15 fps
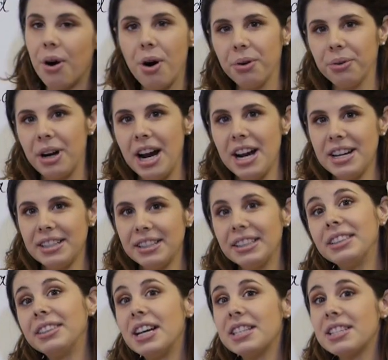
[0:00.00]
All
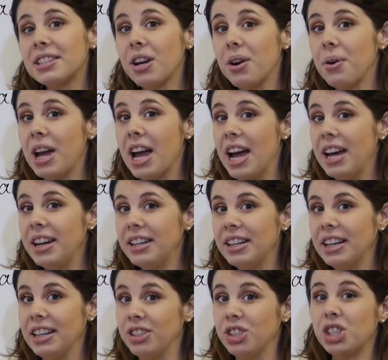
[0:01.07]
right, let's go ahead
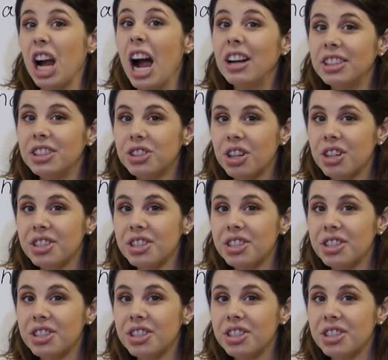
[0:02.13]
and challenge